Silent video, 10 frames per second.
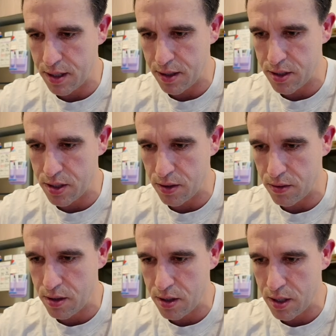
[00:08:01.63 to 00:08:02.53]
I've got 2.
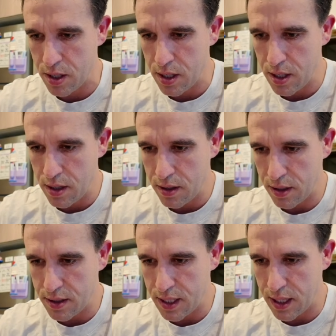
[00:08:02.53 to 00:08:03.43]
You
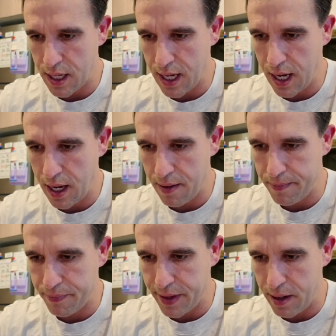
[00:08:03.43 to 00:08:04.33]
can see there, and
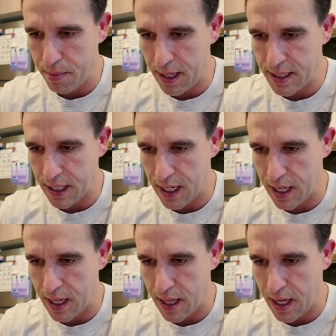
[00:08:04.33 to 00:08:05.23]
then it plays
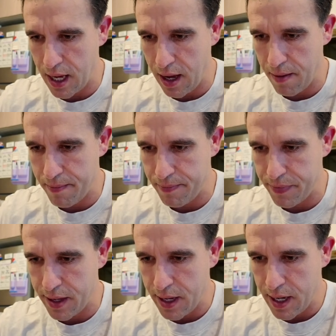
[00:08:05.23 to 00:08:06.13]
again there.
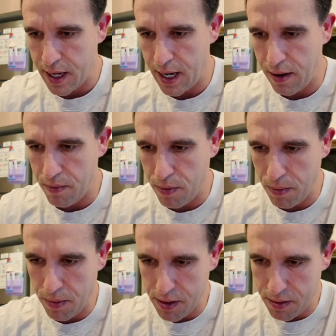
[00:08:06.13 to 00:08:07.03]
Now, what
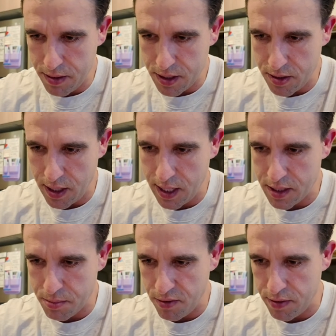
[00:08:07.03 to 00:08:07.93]
we want to do with this one
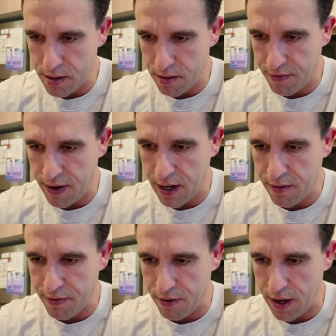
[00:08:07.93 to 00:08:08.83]
is move it to the
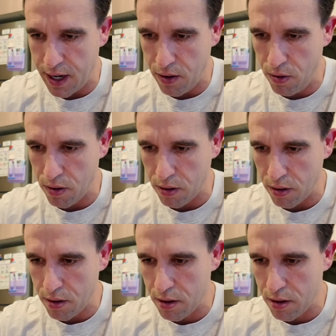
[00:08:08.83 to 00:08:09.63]
front for our hook.